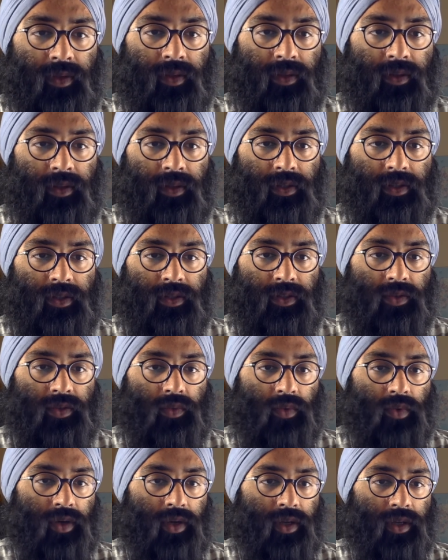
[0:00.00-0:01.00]
This doesn't
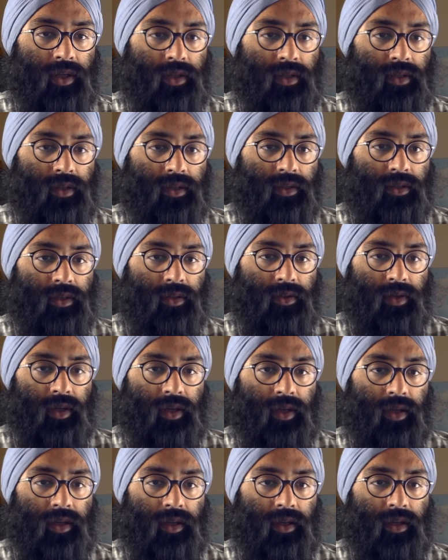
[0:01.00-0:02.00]
work.
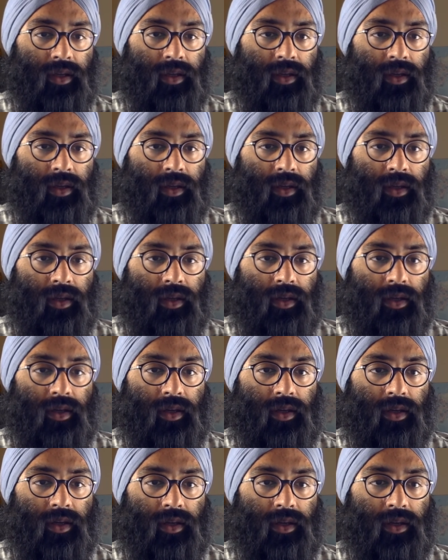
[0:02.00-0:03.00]
Okay.
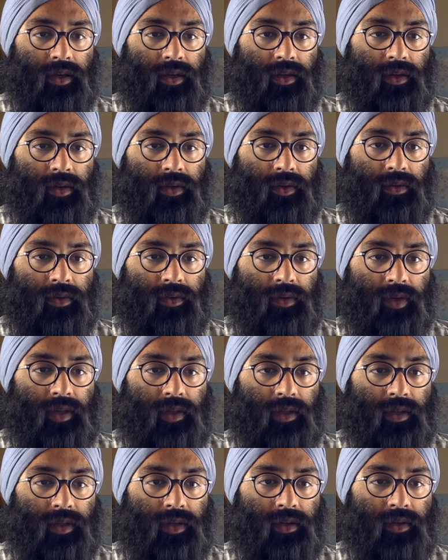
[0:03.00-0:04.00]
Right
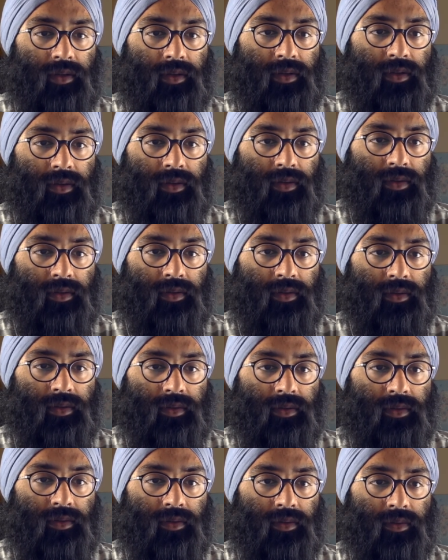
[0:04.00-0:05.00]
there.
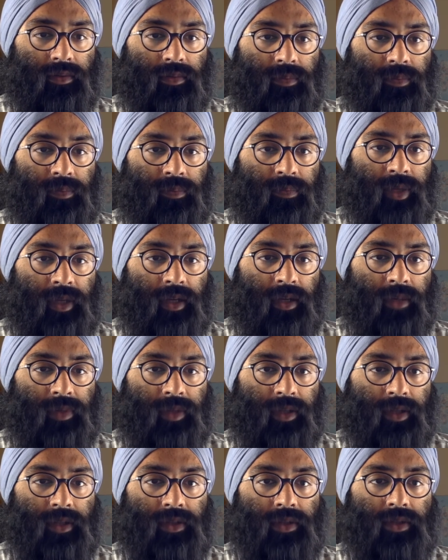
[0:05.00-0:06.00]
Pin a
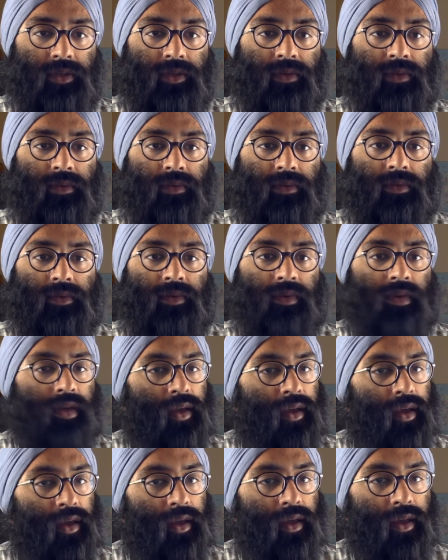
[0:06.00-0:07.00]
piece.
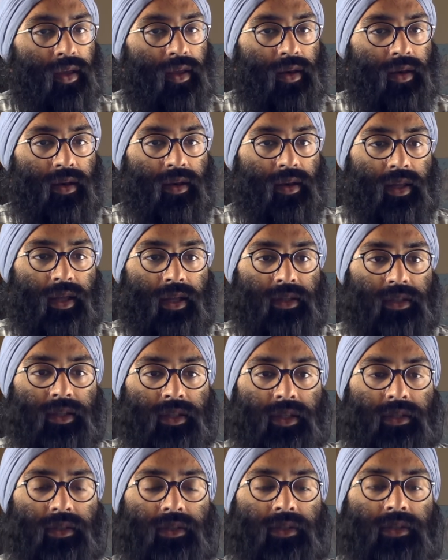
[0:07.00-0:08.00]
And that's
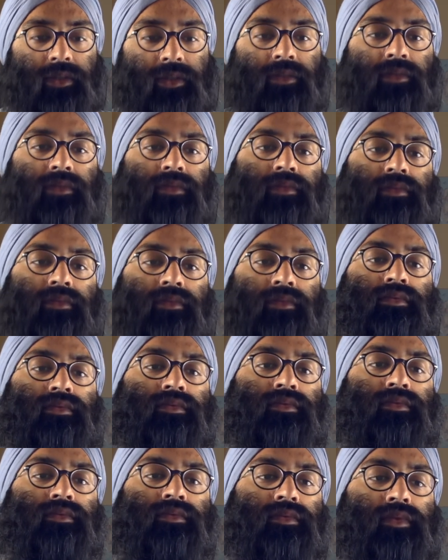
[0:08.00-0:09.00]
it.
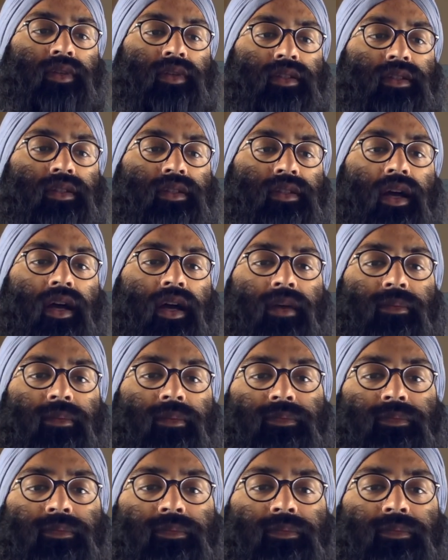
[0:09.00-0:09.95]
It's time.